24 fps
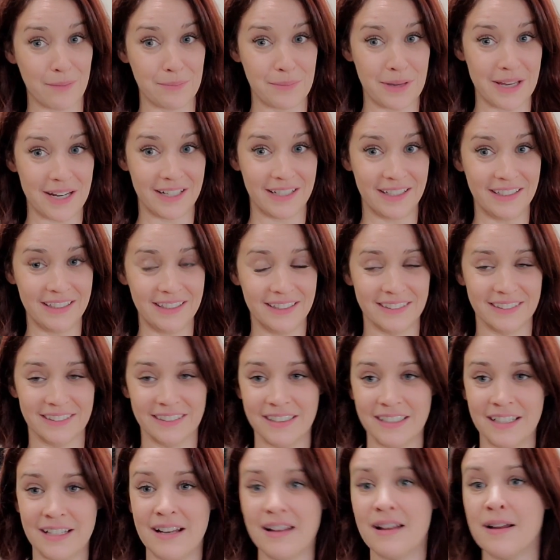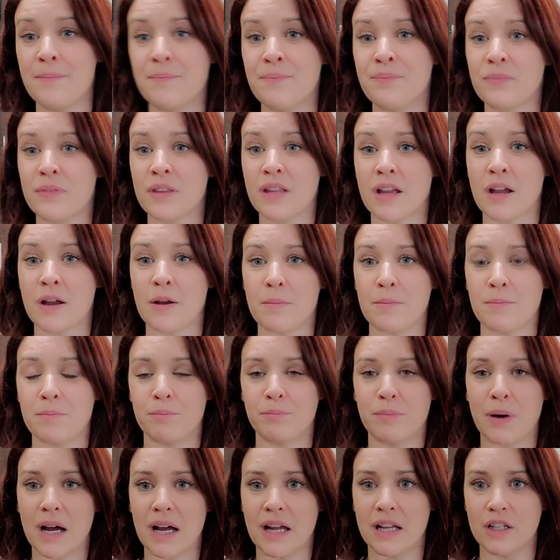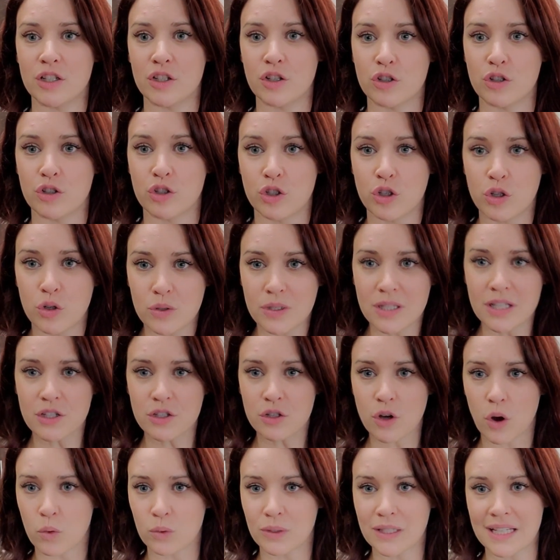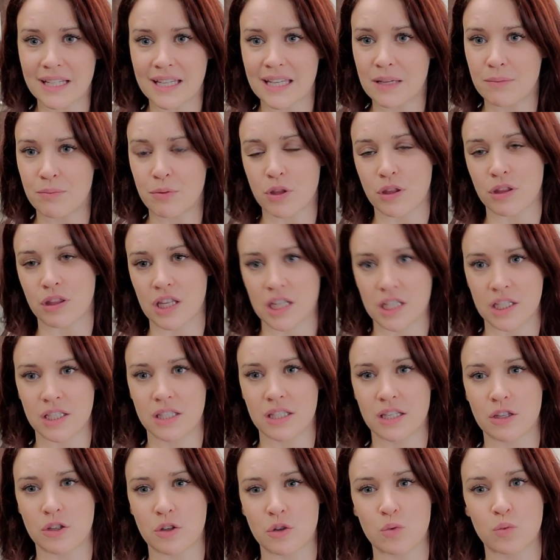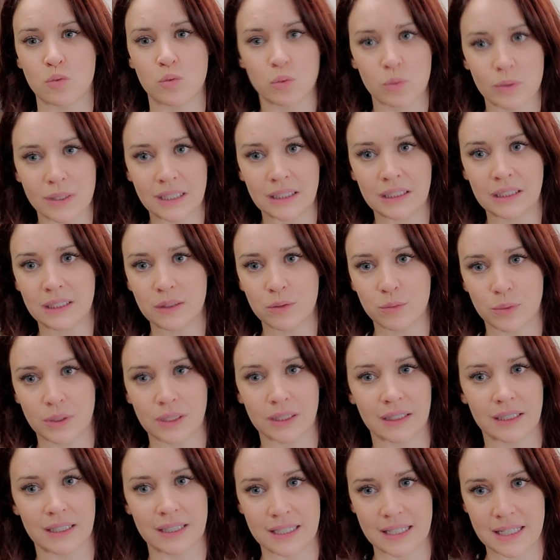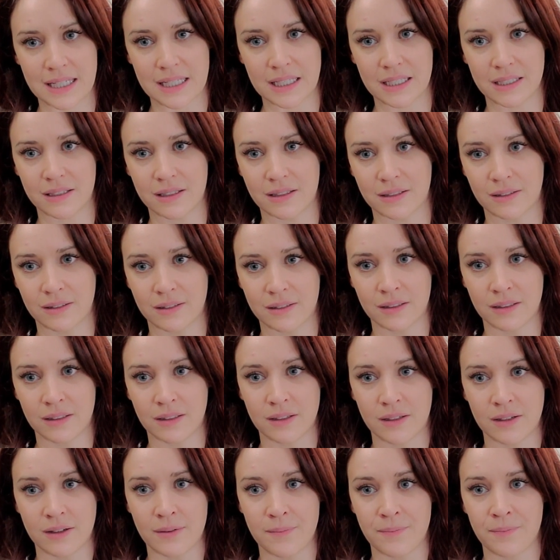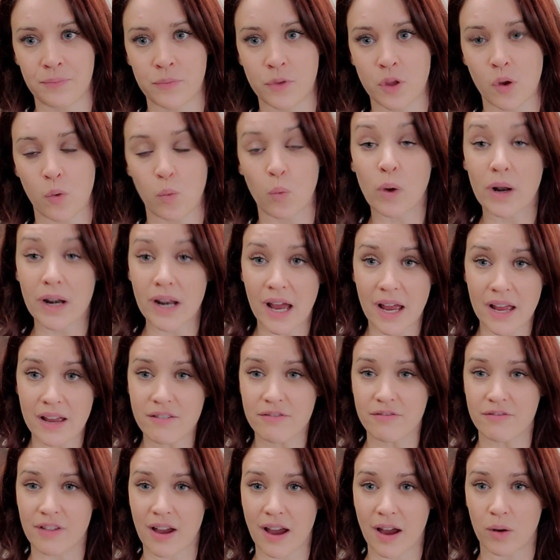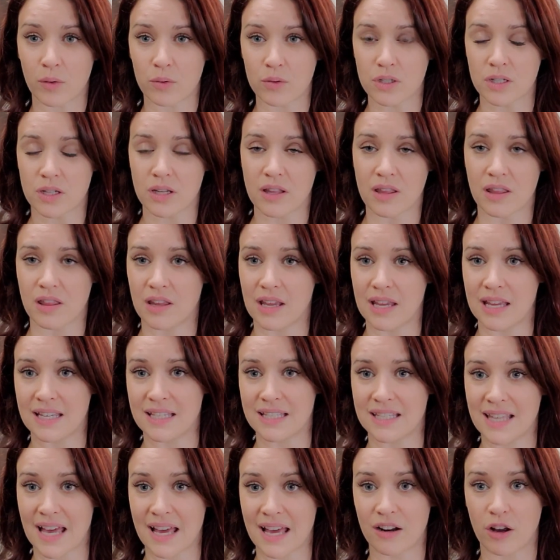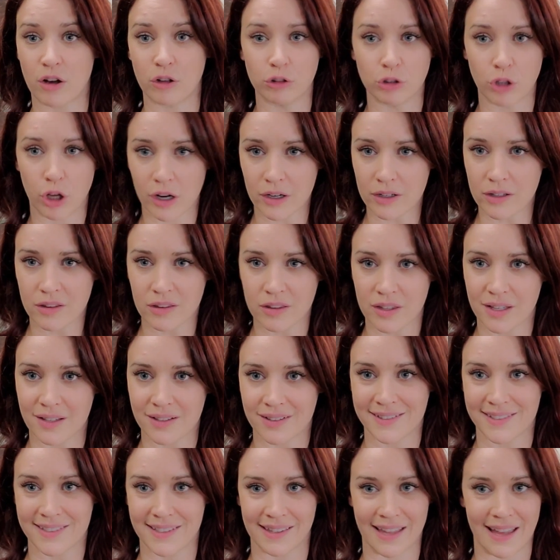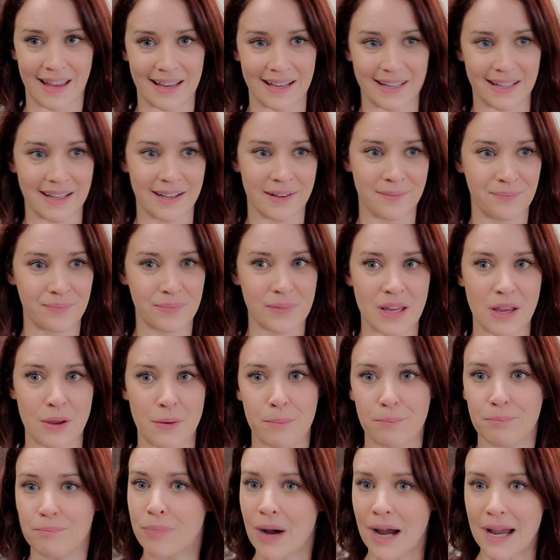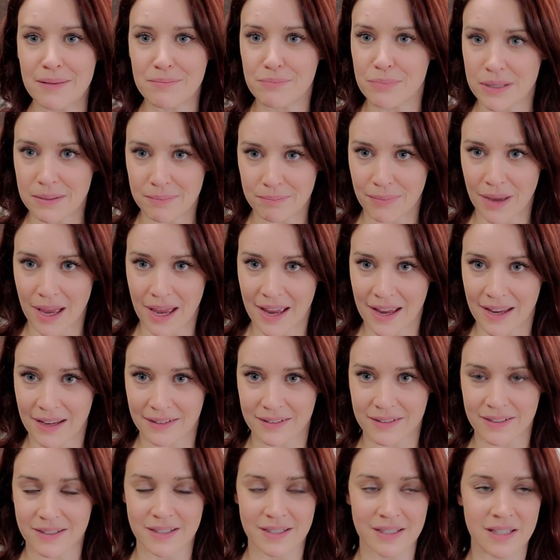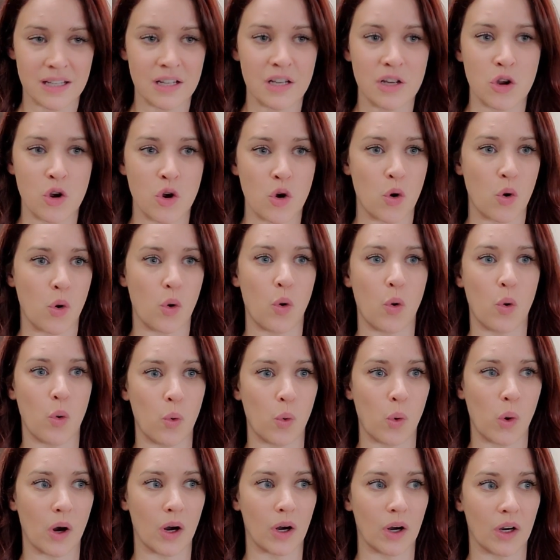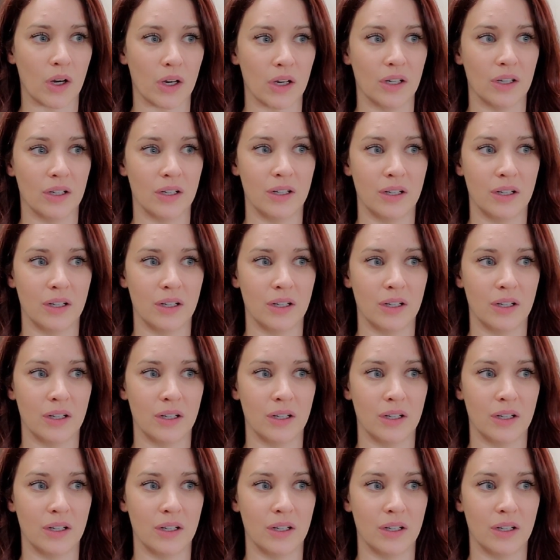many. But choosing to only keep the things that you really, really need. What I have found is that a lot of things like piping bags or